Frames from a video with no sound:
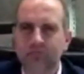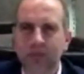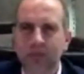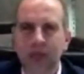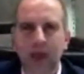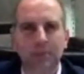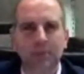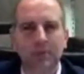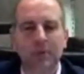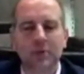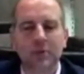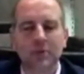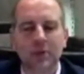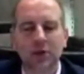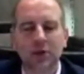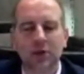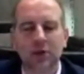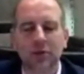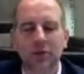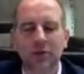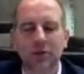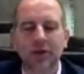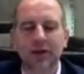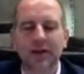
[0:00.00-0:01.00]
Yeah.
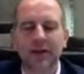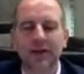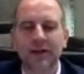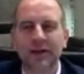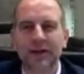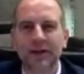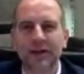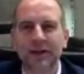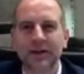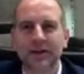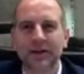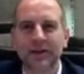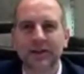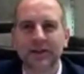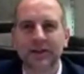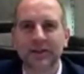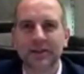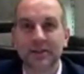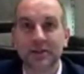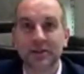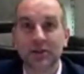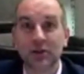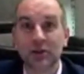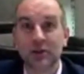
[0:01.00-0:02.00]
So
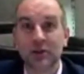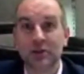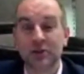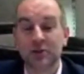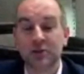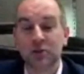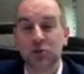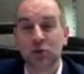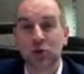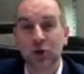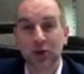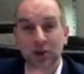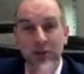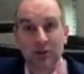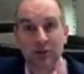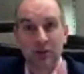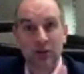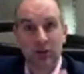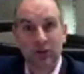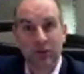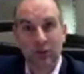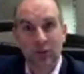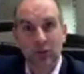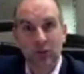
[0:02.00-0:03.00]
so there's some quick
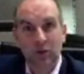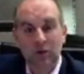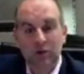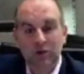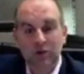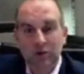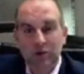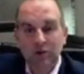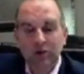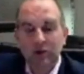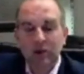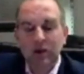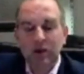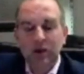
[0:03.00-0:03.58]
dissolving ones.